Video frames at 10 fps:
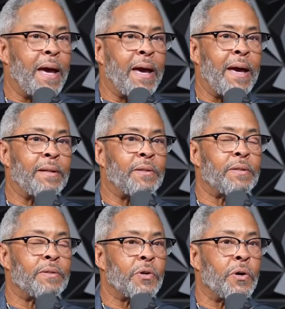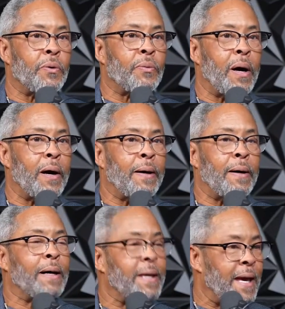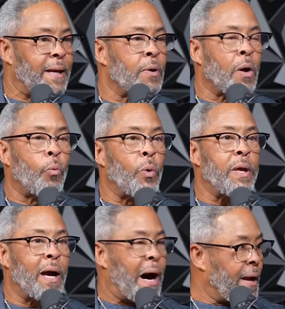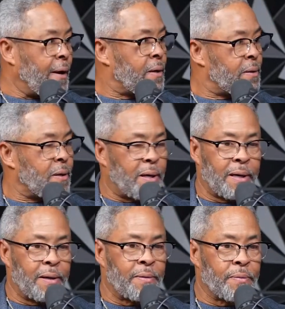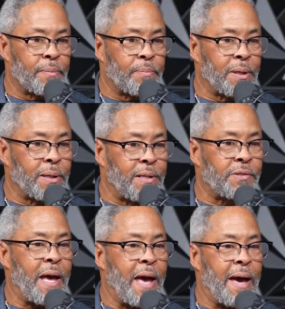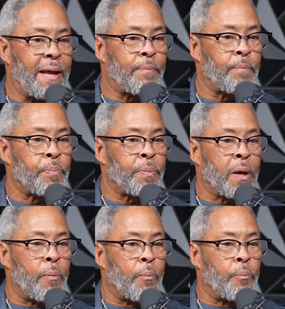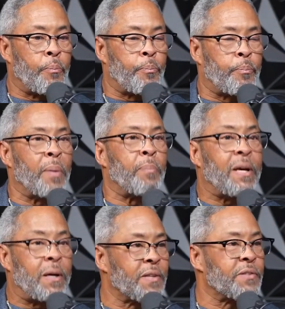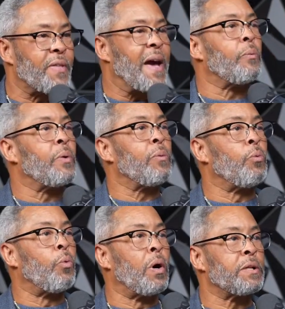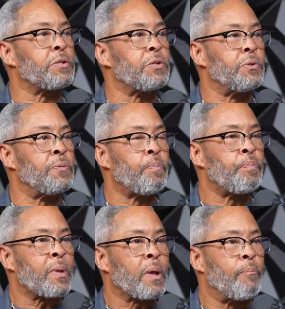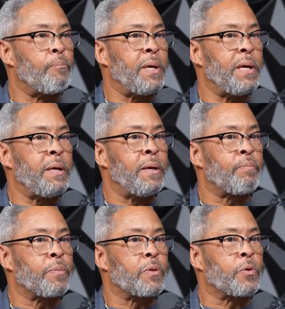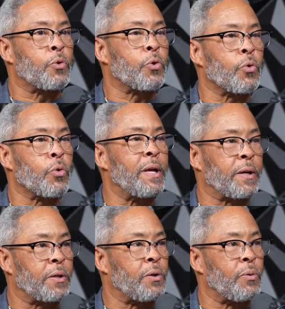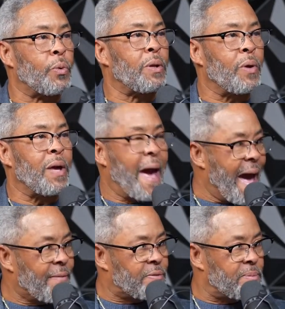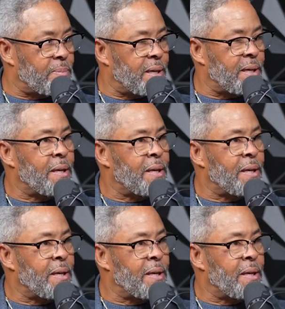And so, again, we honor the police, but because of that, we want to be critical when we have to be.